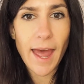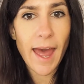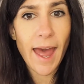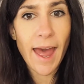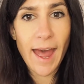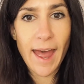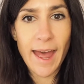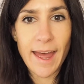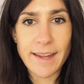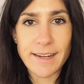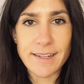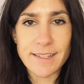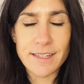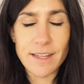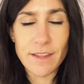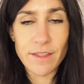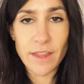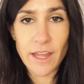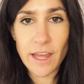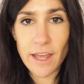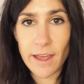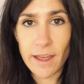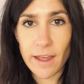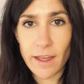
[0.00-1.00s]
and
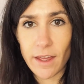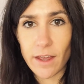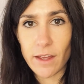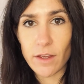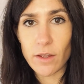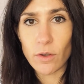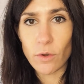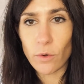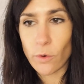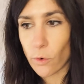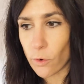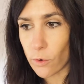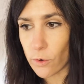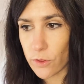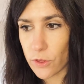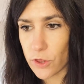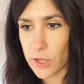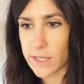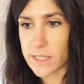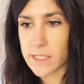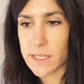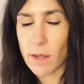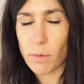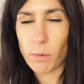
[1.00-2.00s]
they're gorgeous.